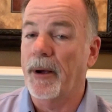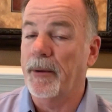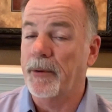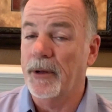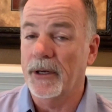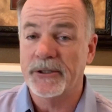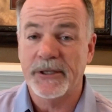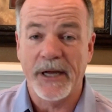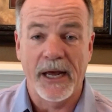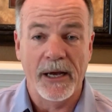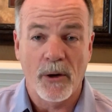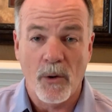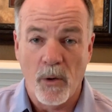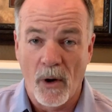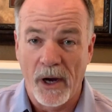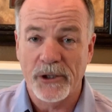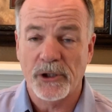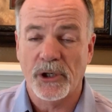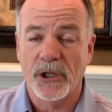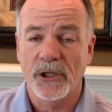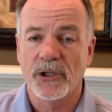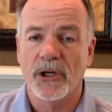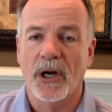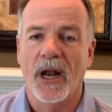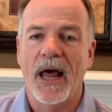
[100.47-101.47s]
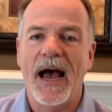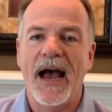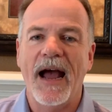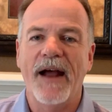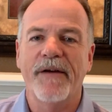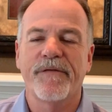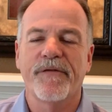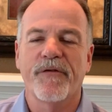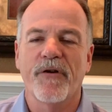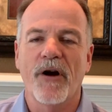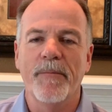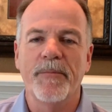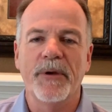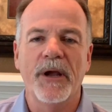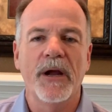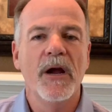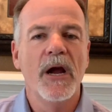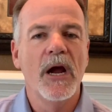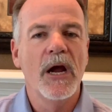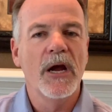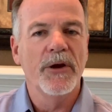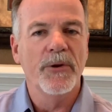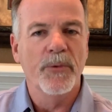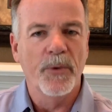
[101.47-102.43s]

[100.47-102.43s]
I'm going to take questions live from you.